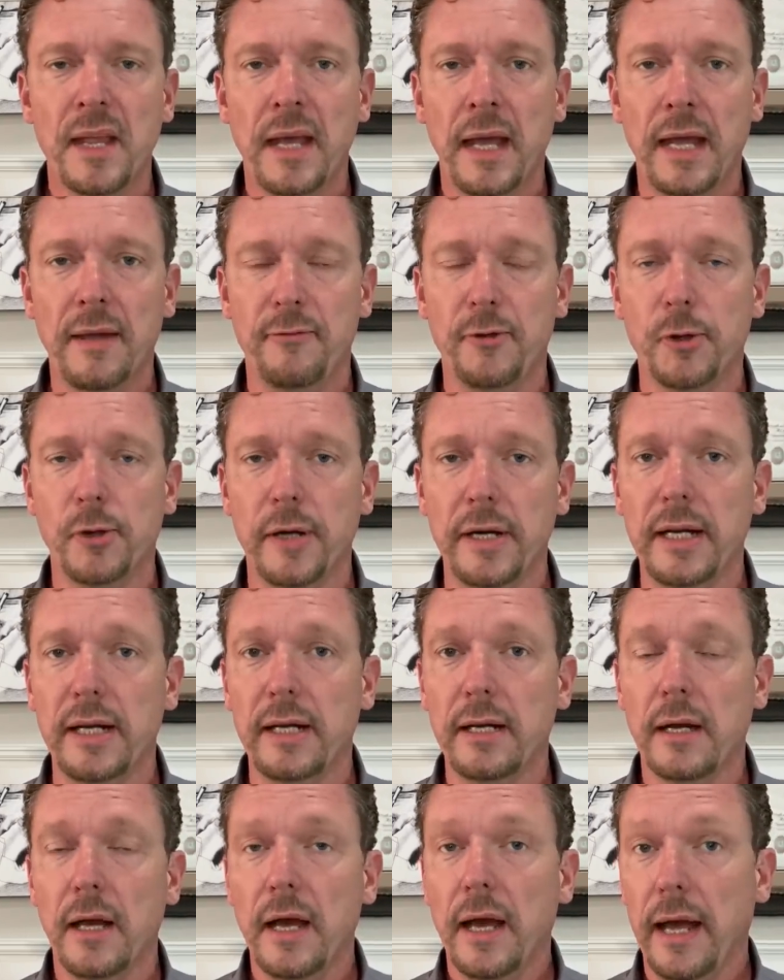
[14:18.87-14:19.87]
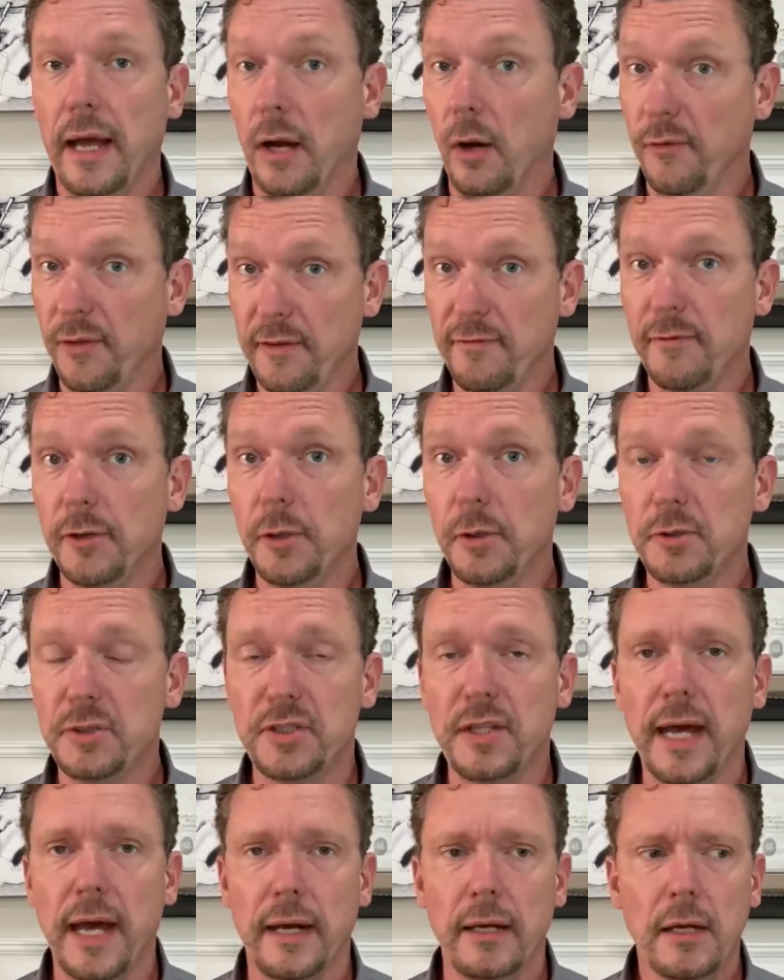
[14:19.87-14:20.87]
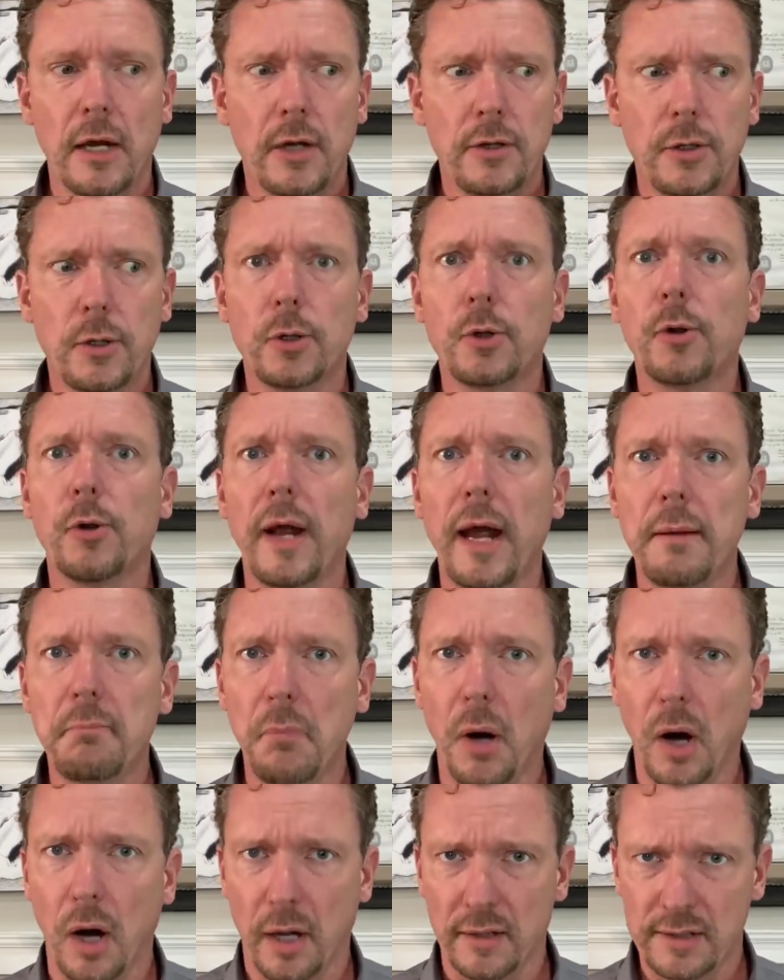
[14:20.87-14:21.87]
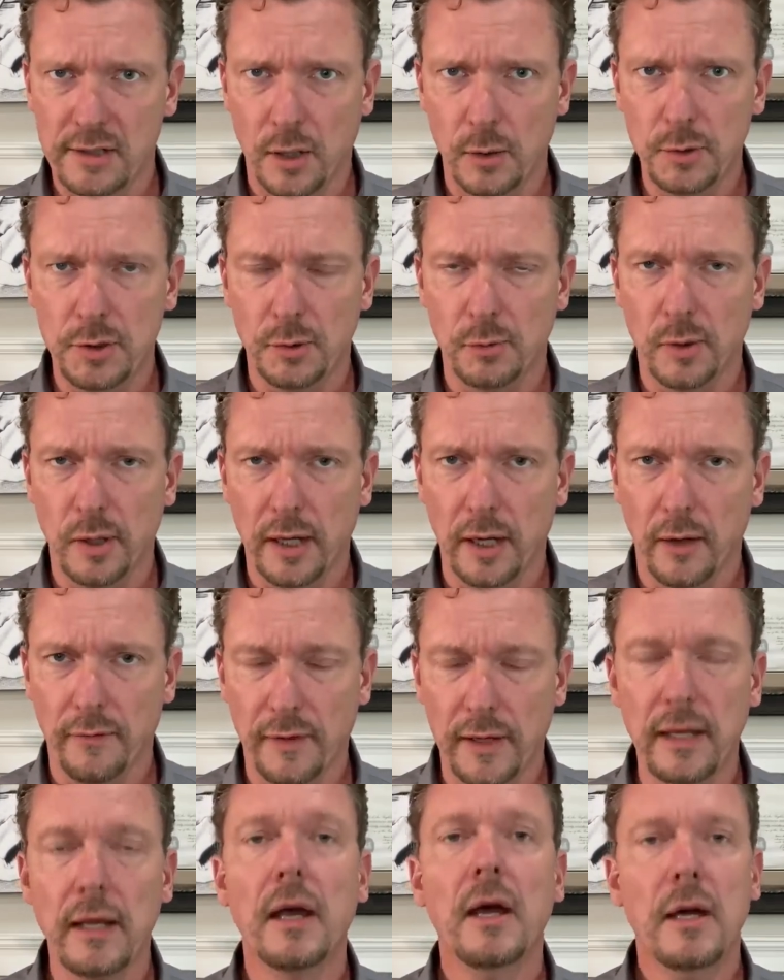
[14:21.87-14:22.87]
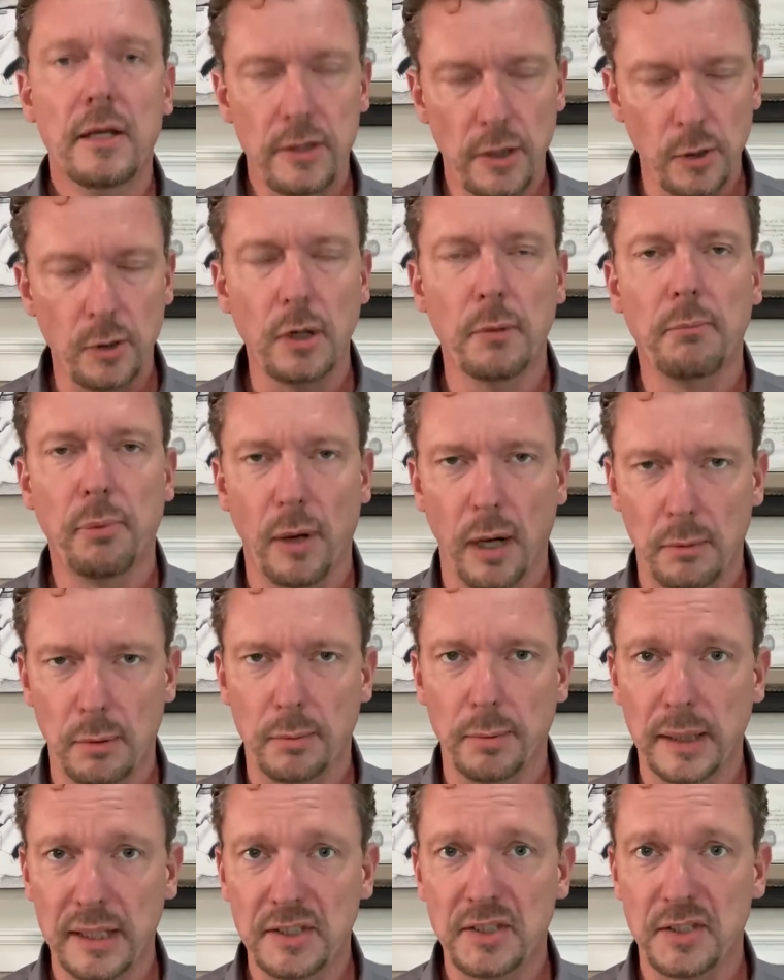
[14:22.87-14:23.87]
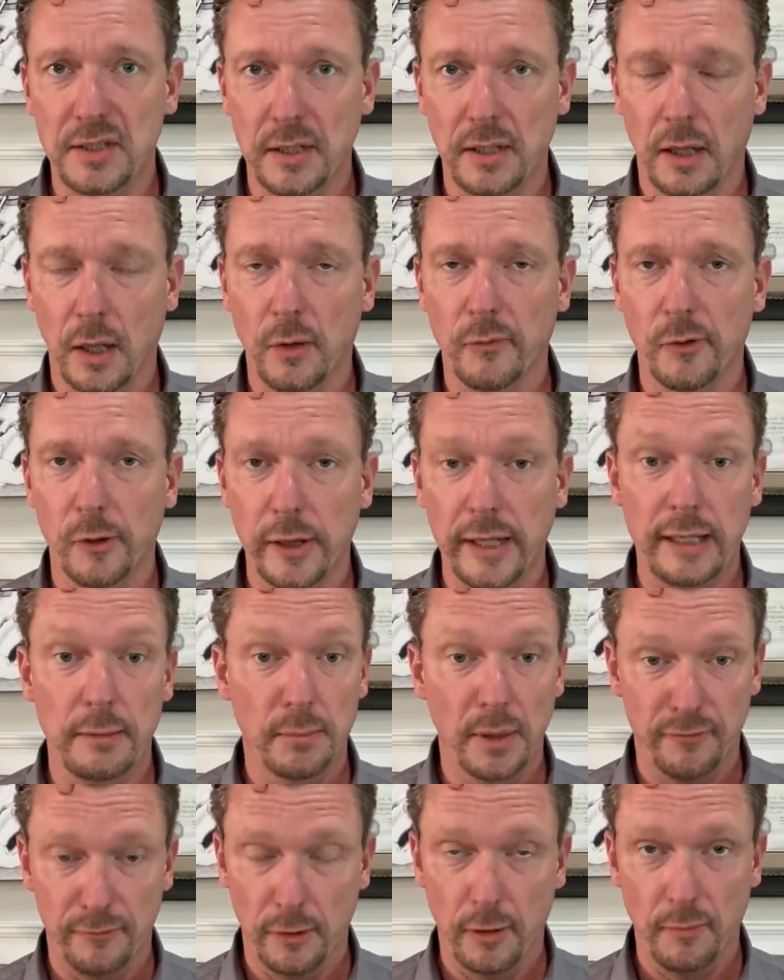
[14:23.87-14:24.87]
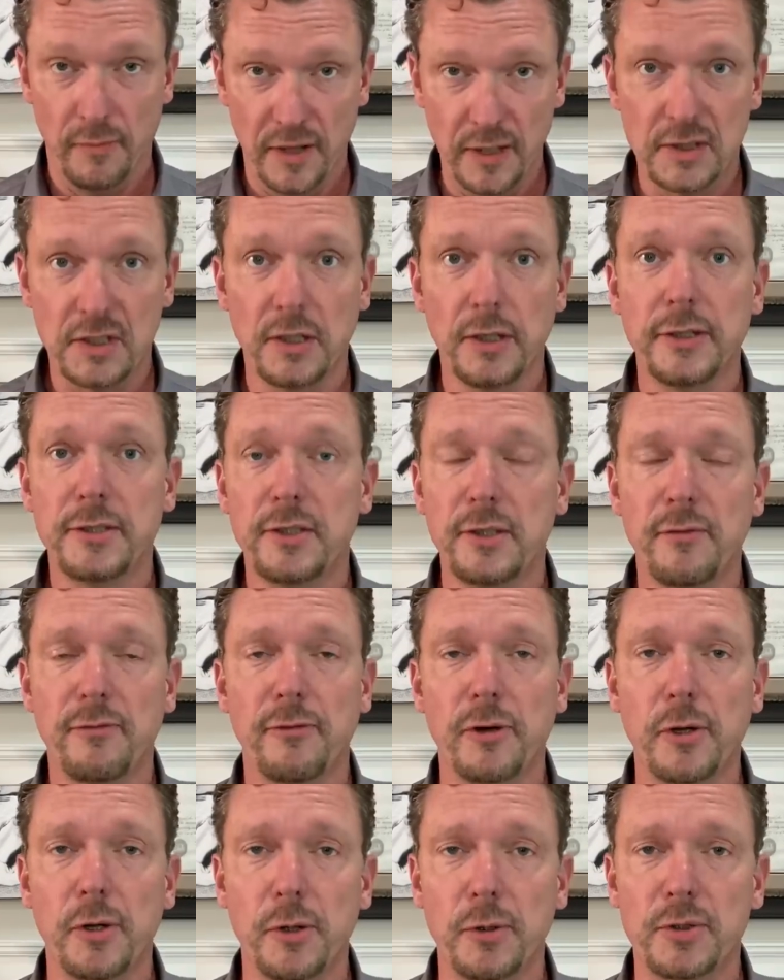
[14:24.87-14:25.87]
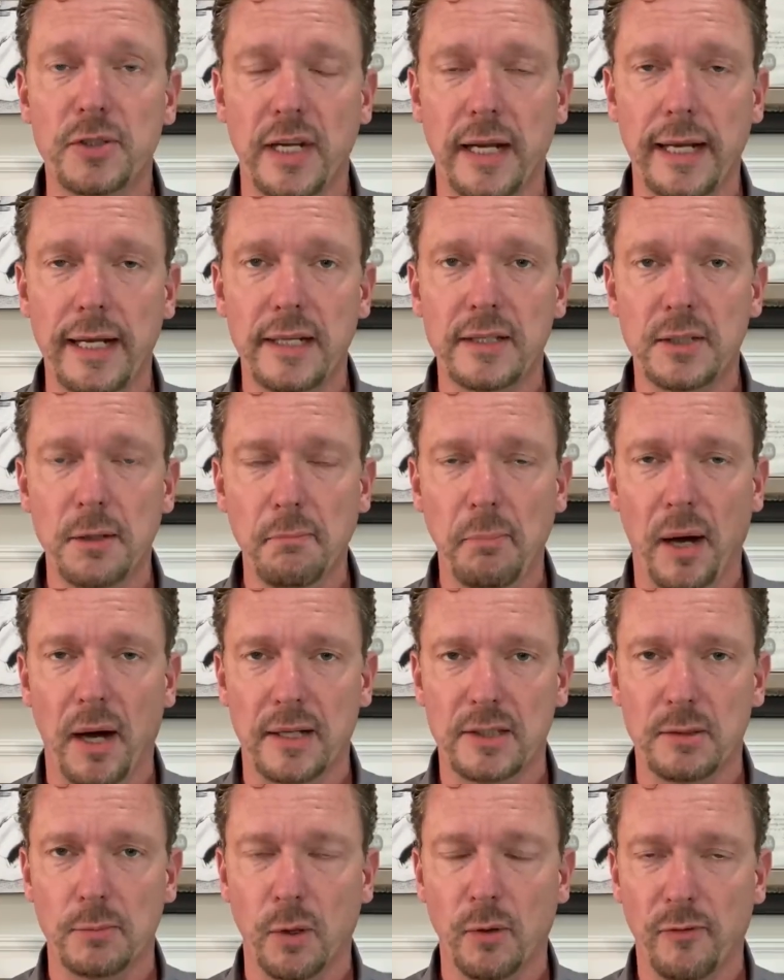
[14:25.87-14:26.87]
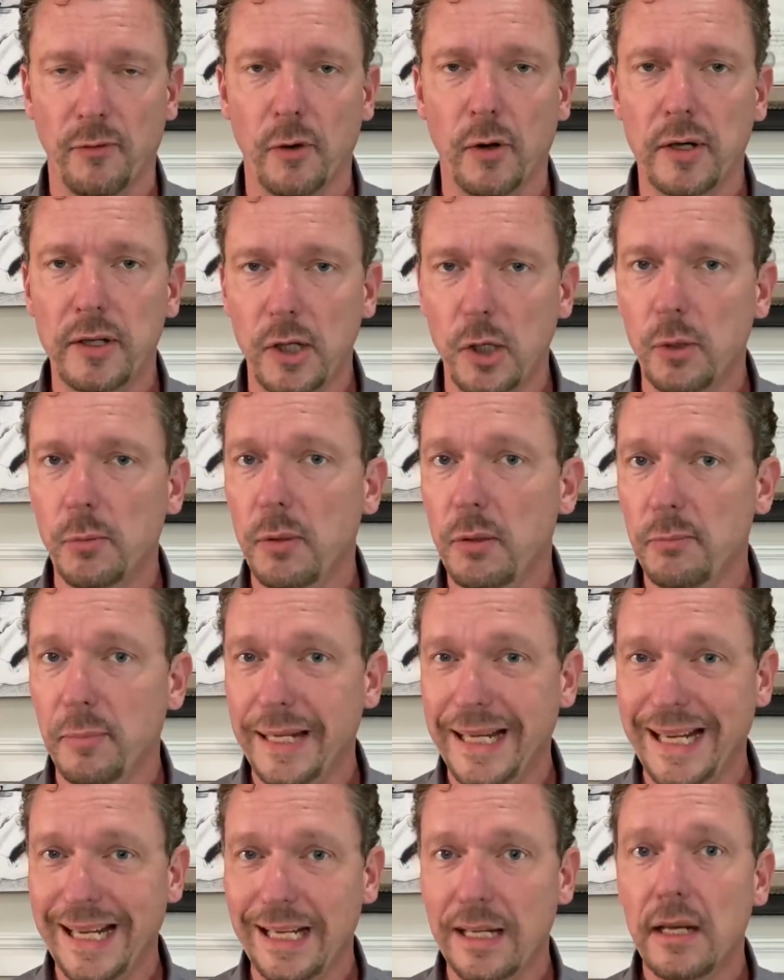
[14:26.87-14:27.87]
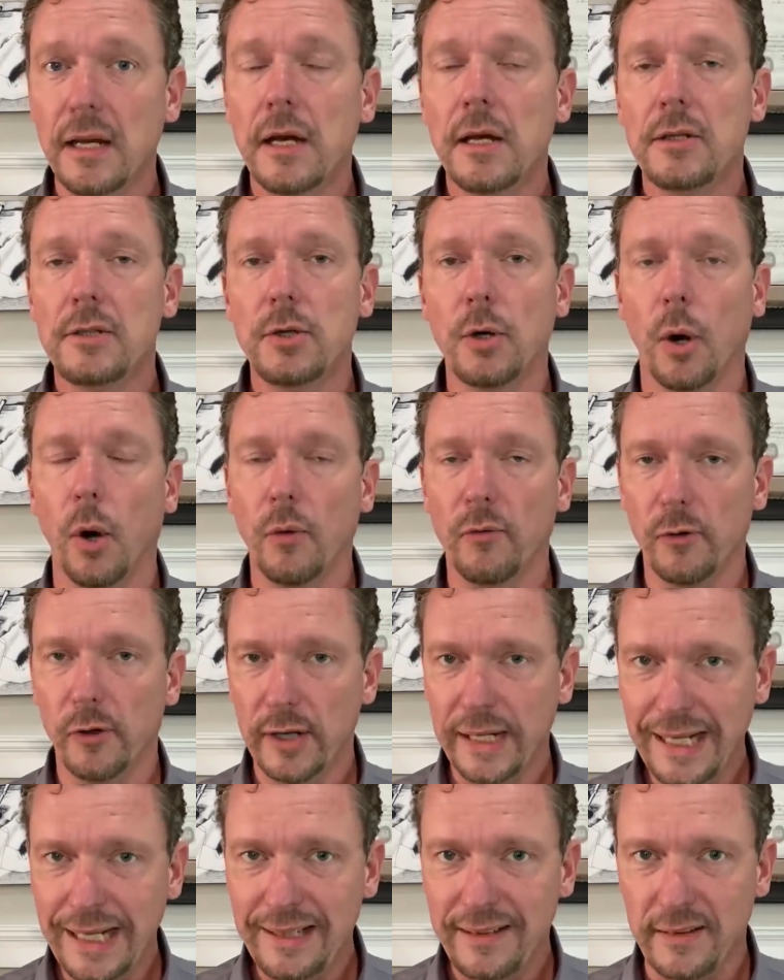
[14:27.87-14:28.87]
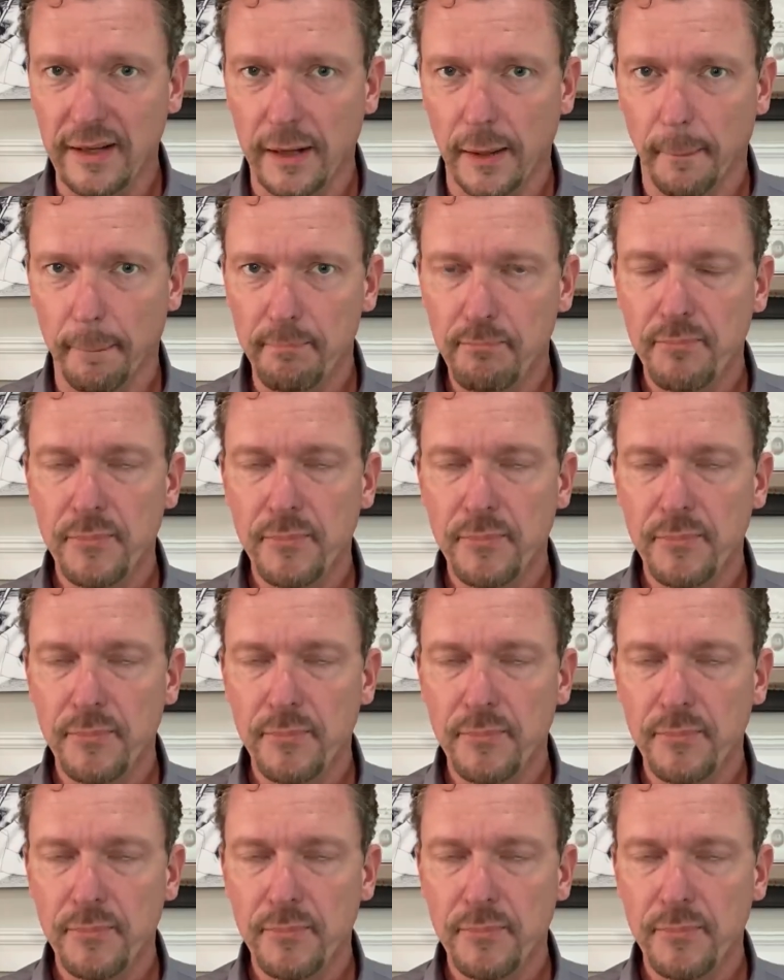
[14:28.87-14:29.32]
If you're eating healthy foods that your grandma told you were healthy, you can probably still overeat. But from this list of foods, it is impossible for a human being to overeat them,